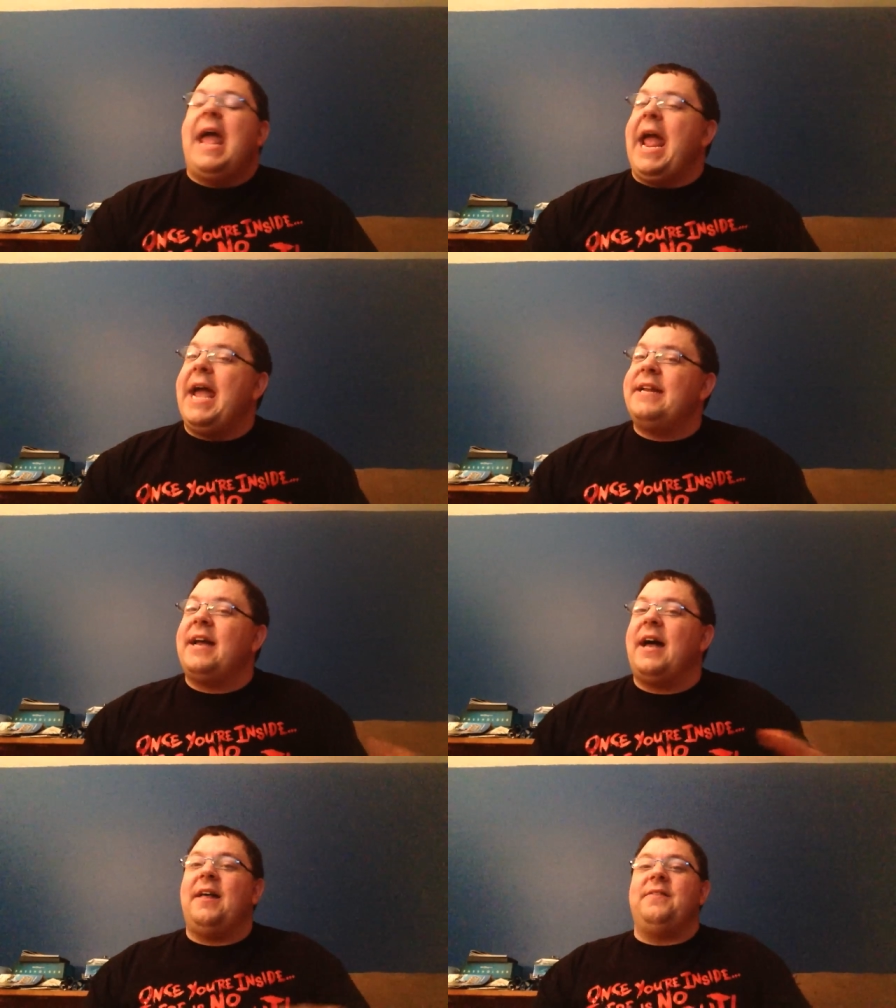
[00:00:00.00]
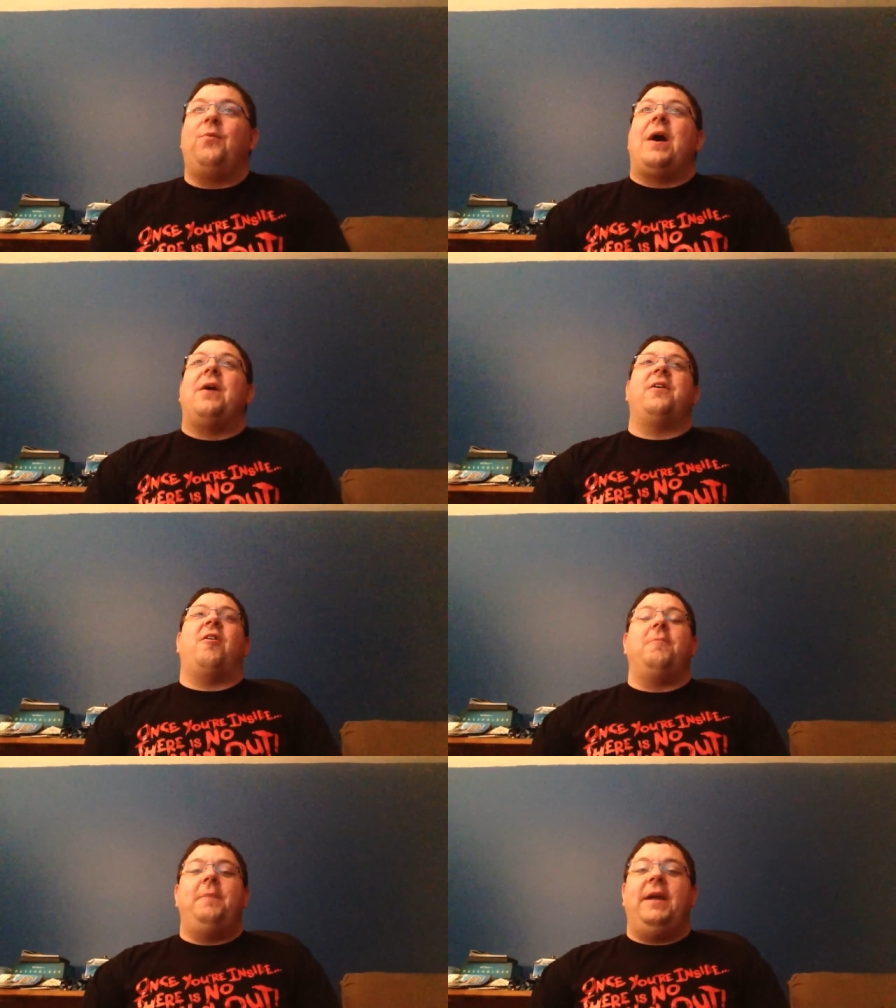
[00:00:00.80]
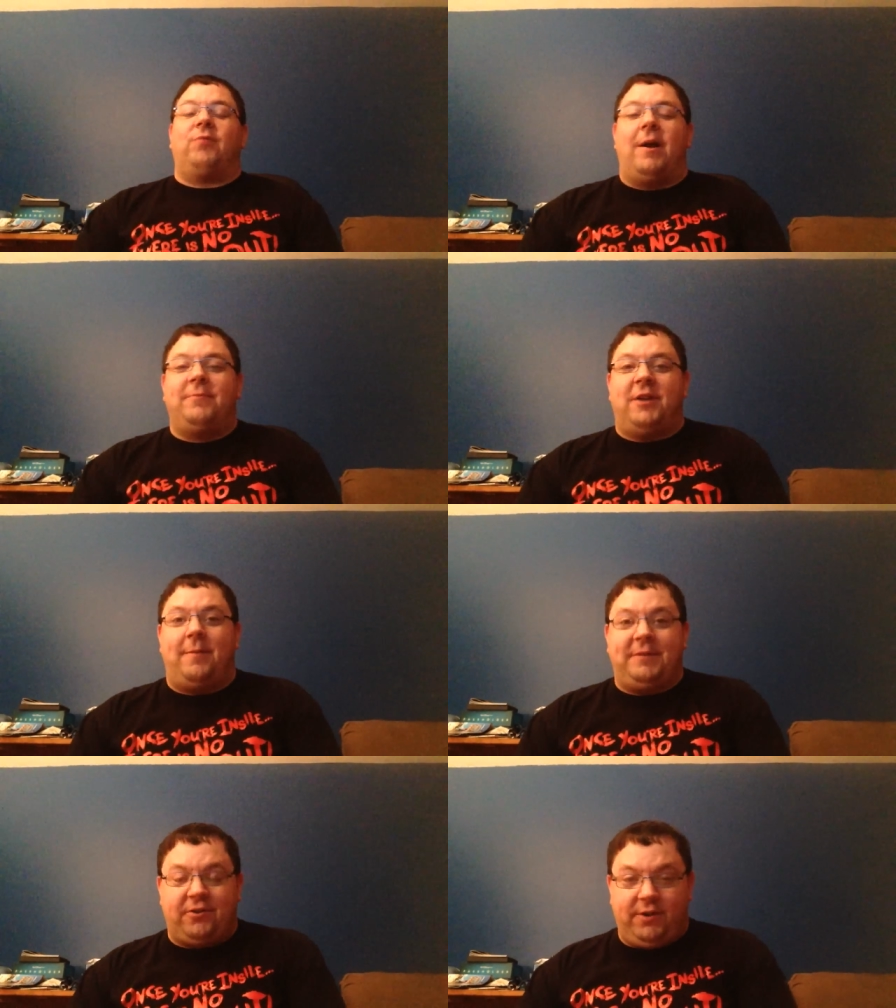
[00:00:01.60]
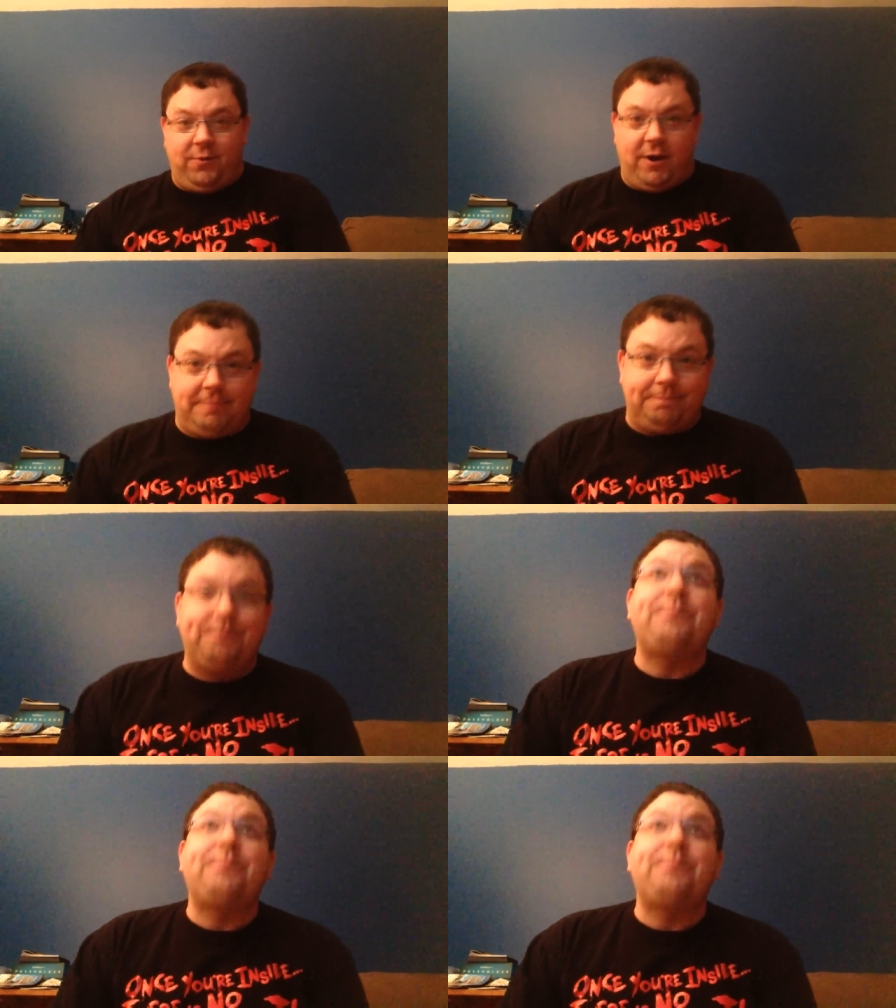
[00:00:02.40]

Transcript: And uh, the wild card being Rob Zombie's 31.